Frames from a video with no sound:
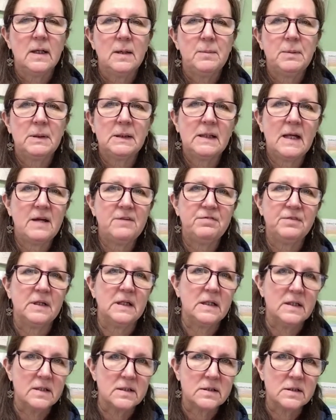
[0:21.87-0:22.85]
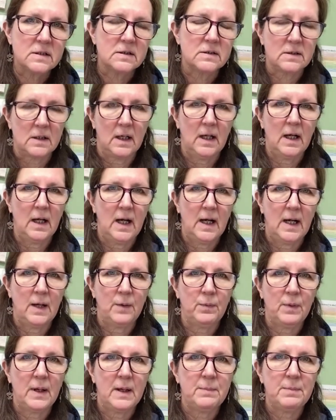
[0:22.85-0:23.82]
But life isn't a
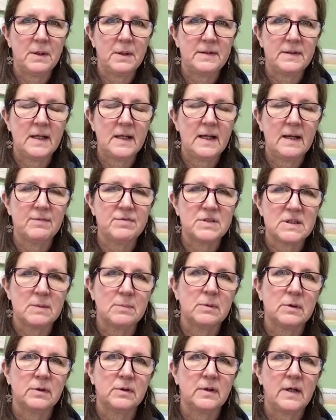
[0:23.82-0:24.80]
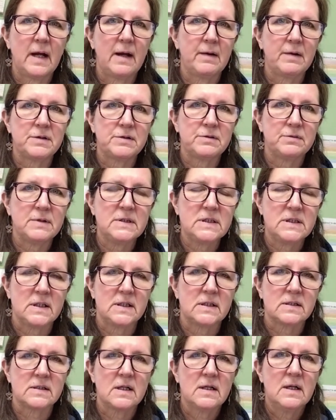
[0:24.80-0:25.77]
highway, but they have similar
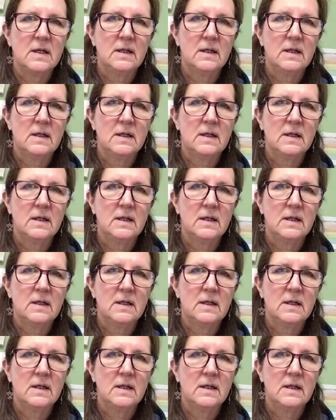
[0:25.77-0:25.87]
characteristics.